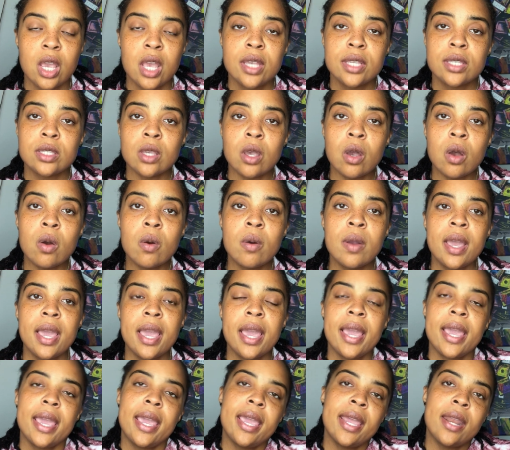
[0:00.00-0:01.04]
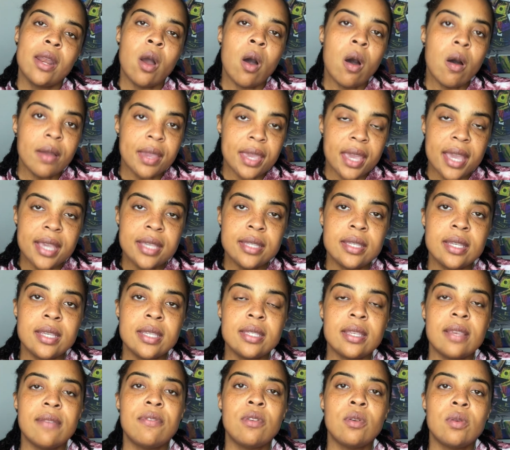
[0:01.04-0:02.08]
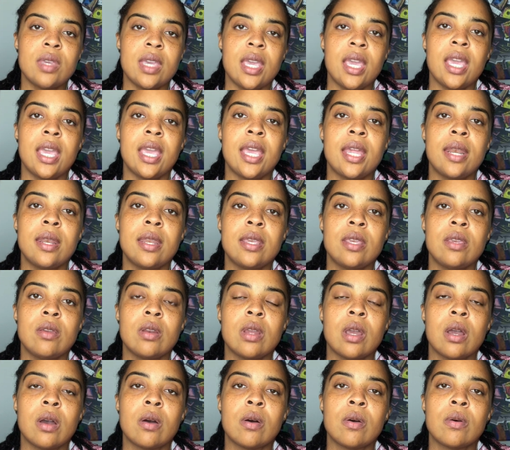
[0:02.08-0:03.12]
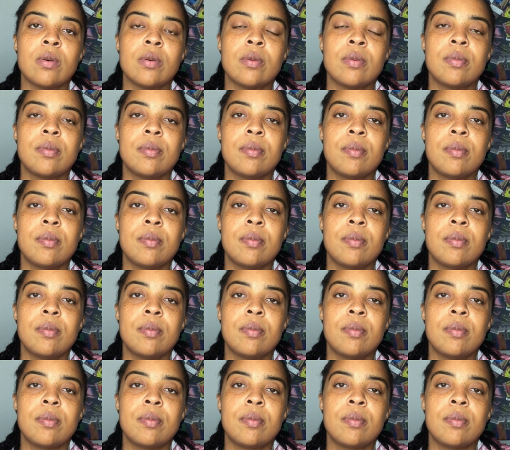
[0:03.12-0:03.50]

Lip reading: So in all cases, if you can,